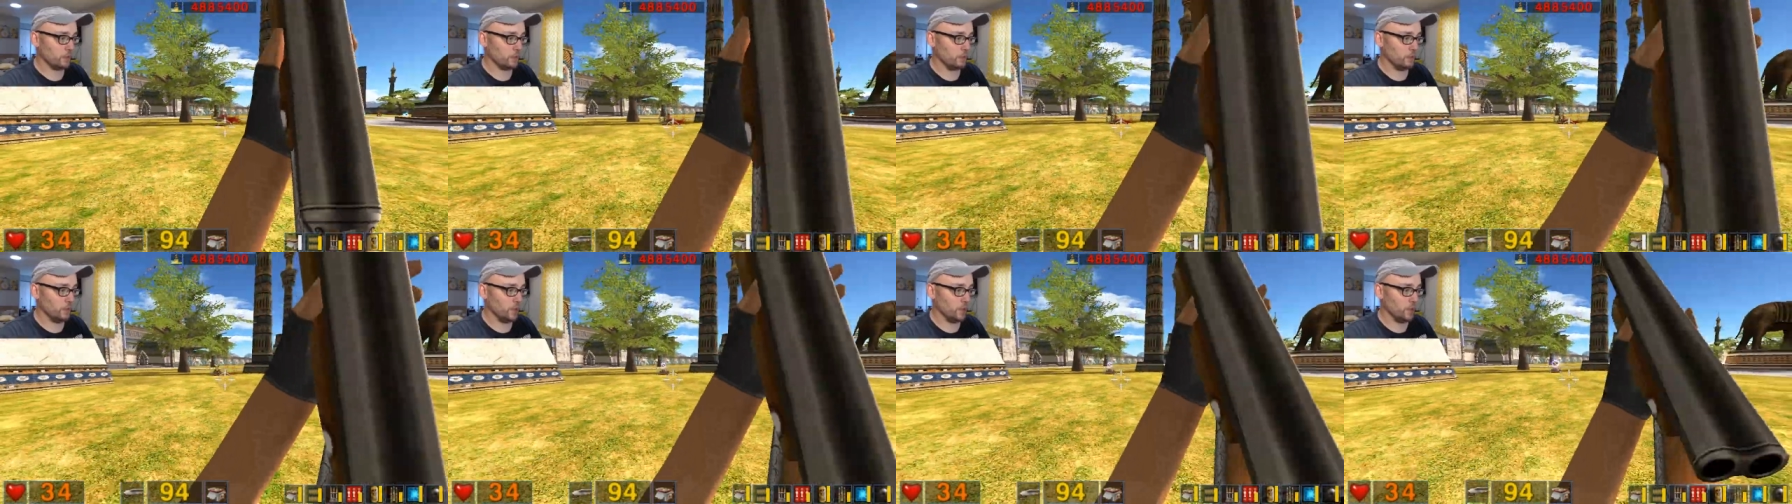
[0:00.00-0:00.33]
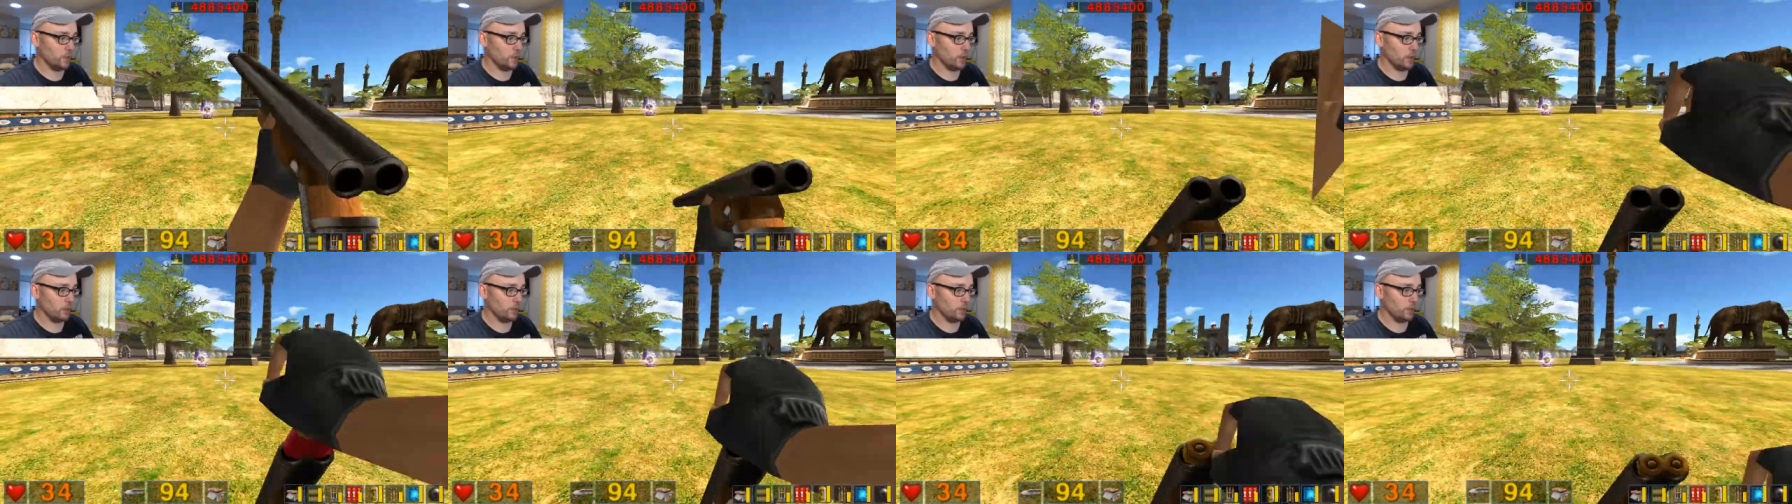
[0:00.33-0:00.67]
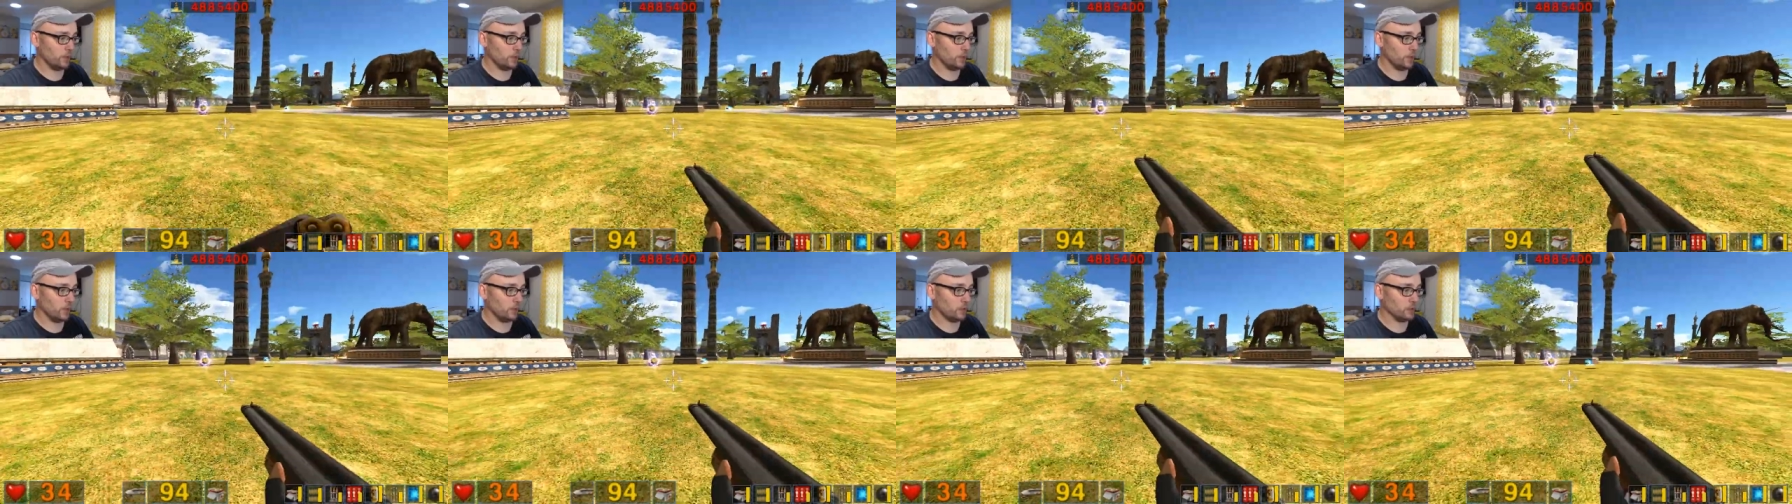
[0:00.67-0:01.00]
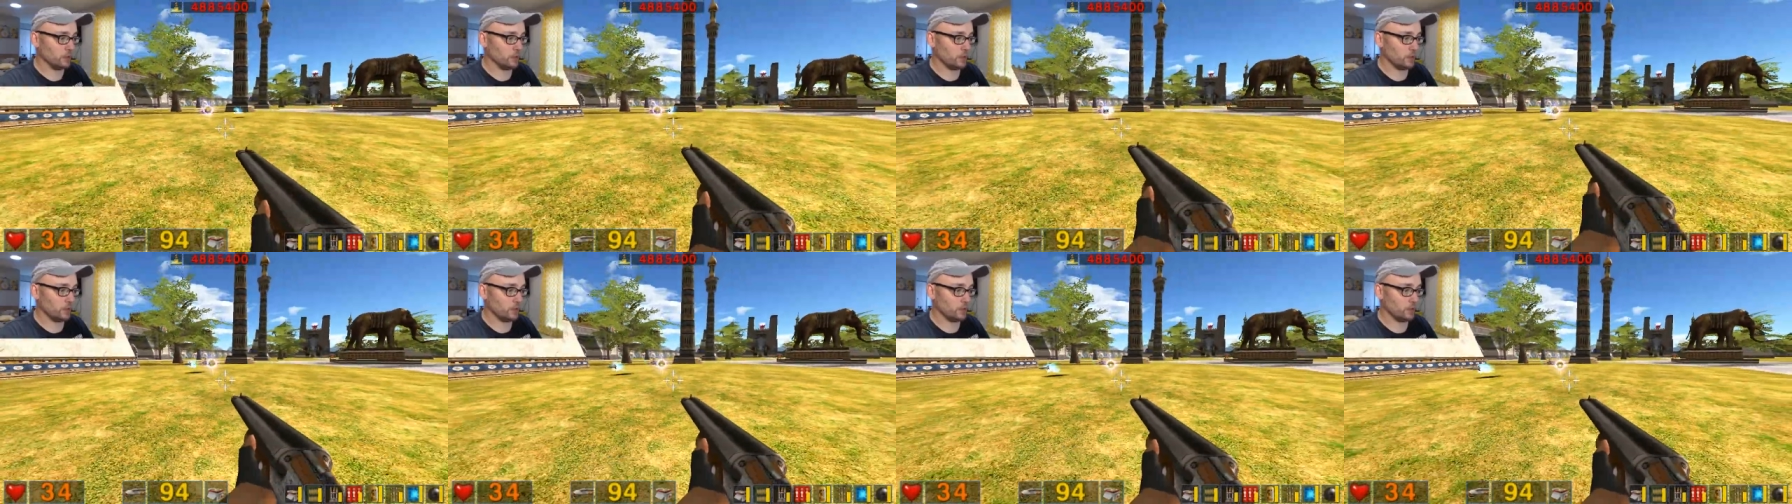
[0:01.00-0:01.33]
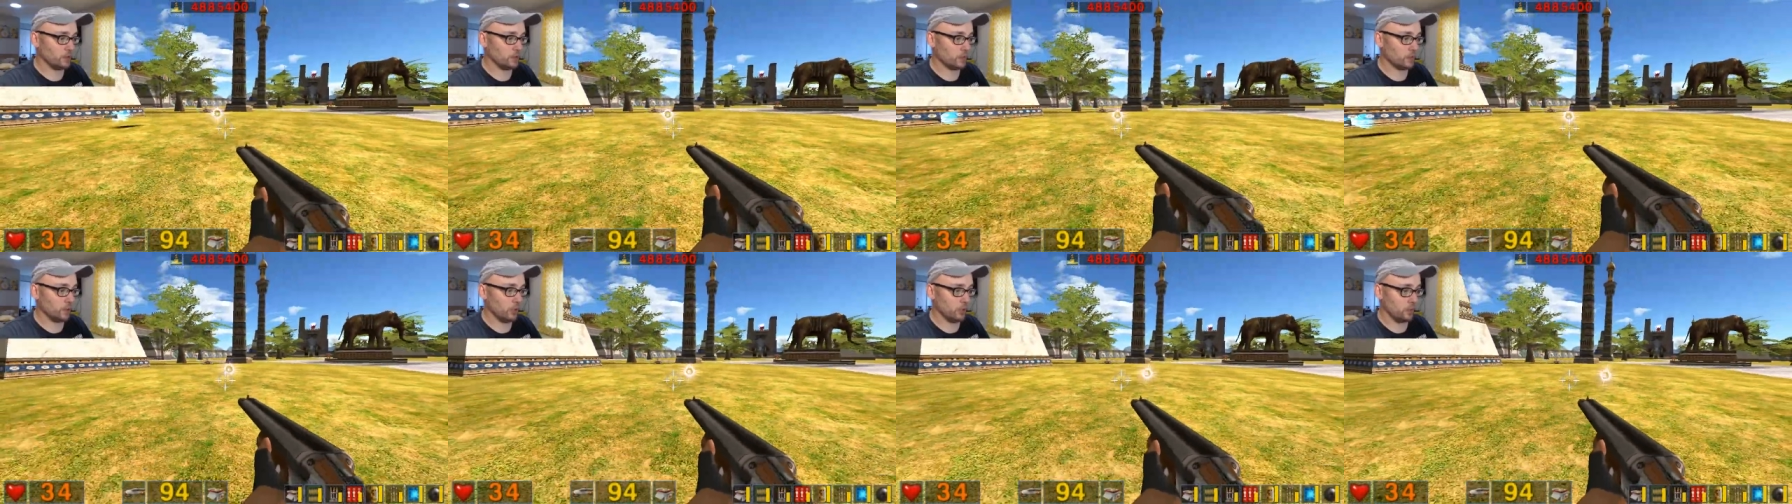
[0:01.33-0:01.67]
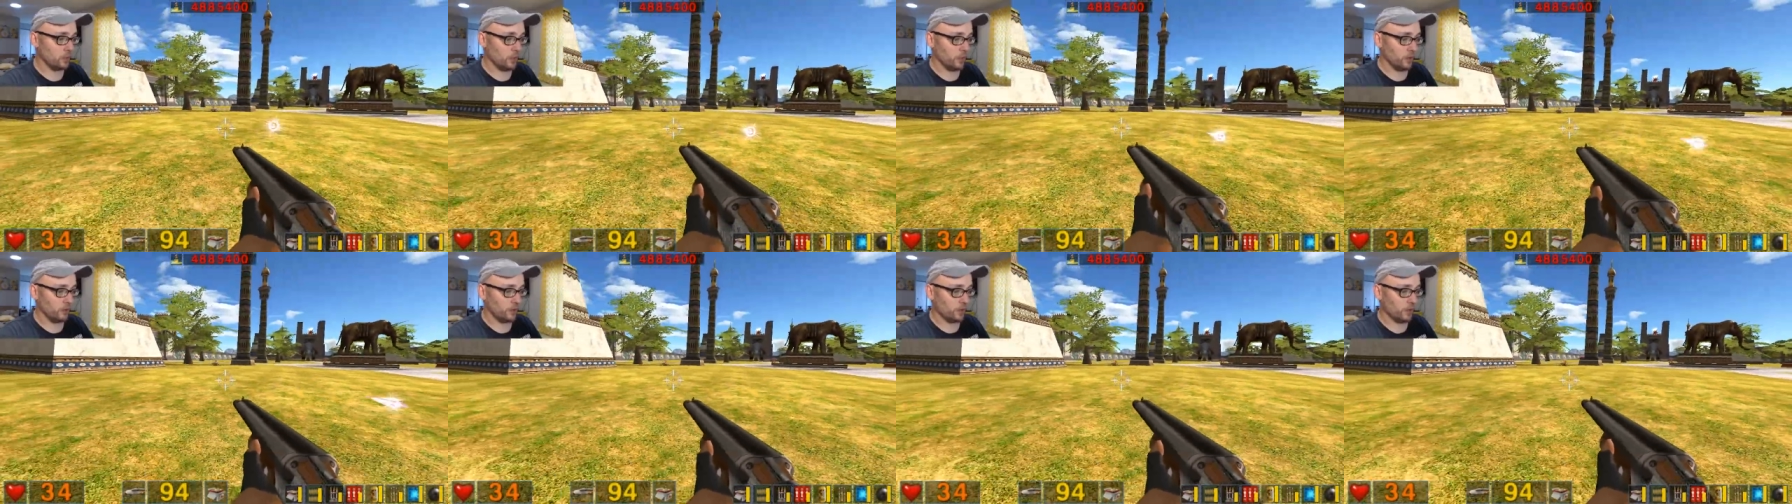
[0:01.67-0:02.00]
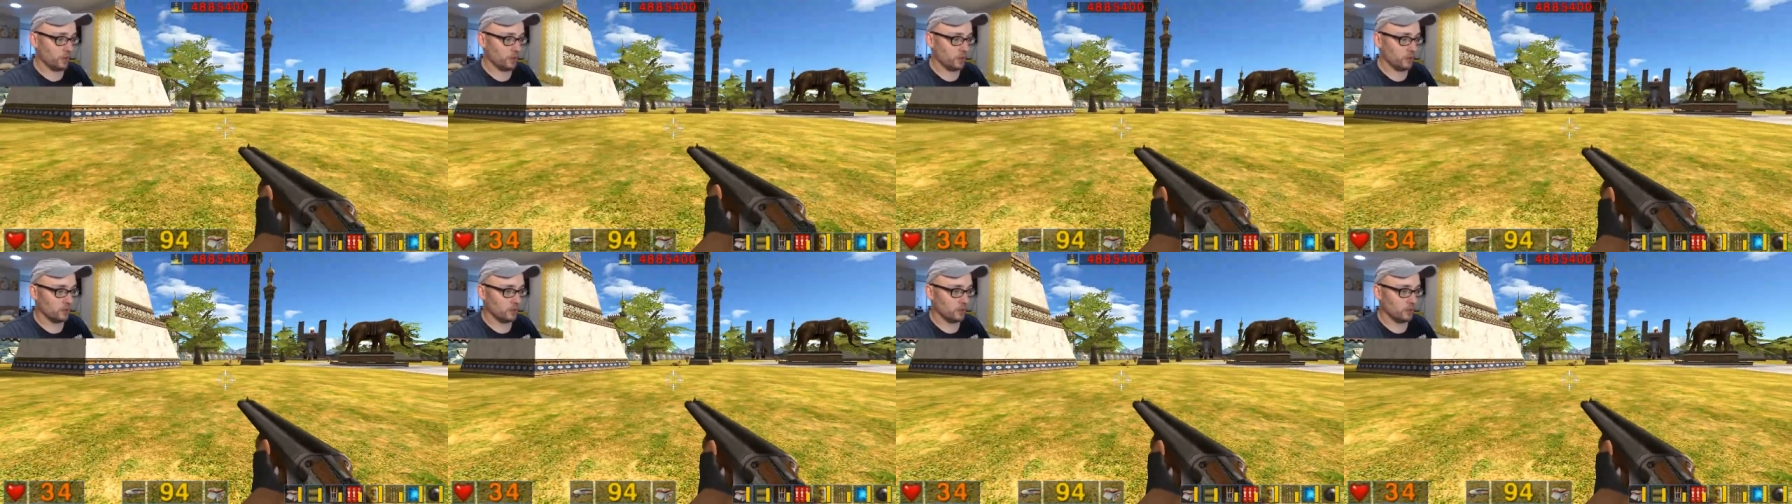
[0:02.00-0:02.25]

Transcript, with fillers: me and everything else that wants to murder me over there.